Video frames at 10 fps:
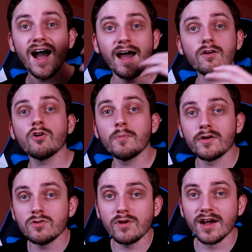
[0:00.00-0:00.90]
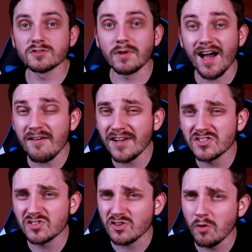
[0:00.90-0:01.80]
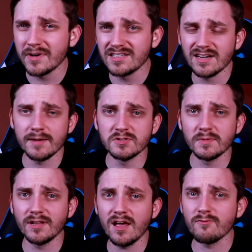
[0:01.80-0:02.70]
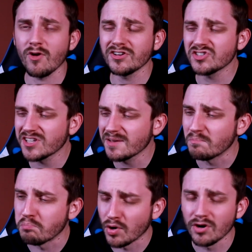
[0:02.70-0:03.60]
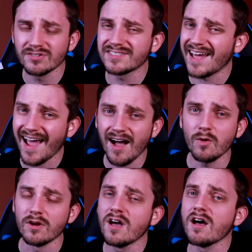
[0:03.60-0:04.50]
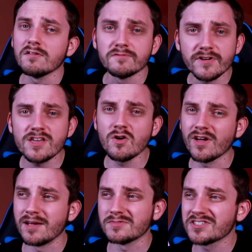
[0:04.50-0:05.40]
I don't know about you guys, but I've had so many times in my life where I just get burnt out of video games.